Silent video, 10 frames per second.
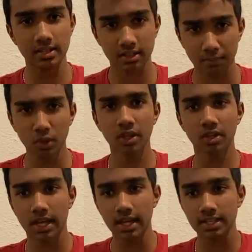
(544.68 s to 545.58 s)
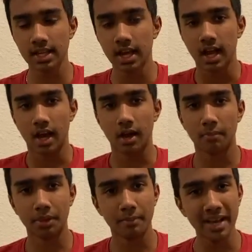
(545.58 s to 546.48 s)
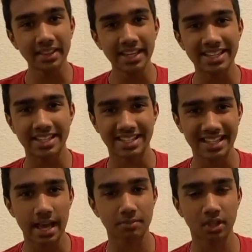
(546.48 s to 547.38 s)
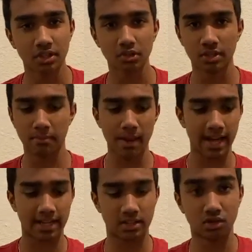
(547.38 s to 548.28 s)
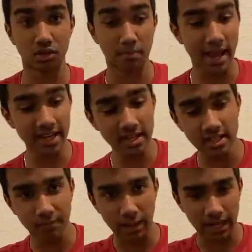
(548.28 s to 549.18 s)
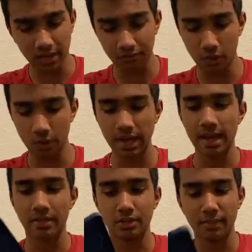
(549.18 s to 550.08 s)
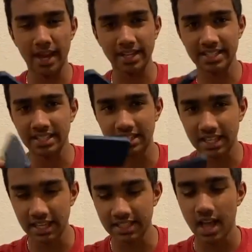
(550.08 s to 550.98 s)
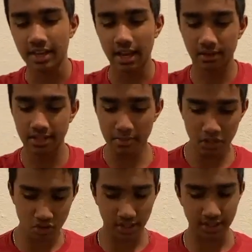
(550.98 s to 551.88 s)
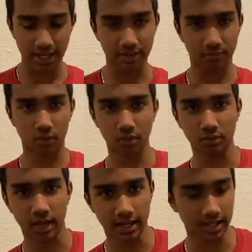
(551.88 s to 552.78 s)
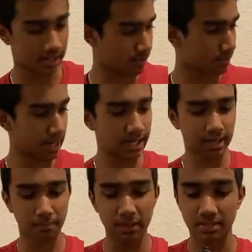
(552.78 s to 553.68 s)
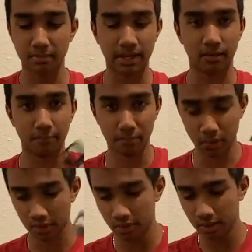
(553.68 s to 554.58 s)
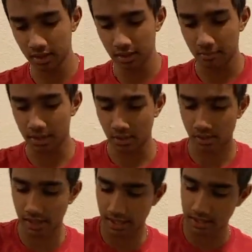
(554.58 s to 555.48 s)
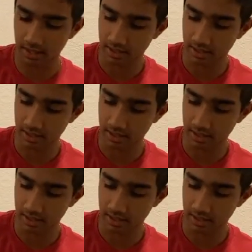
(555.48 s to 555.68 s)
it's a pretty good case. But the main thing is it slaps on using magnets. So there's magnets in the back of the phone, there's magnets in this case. Now to demonstrate that for you, I got this magnetic piece of metal, pure metal, and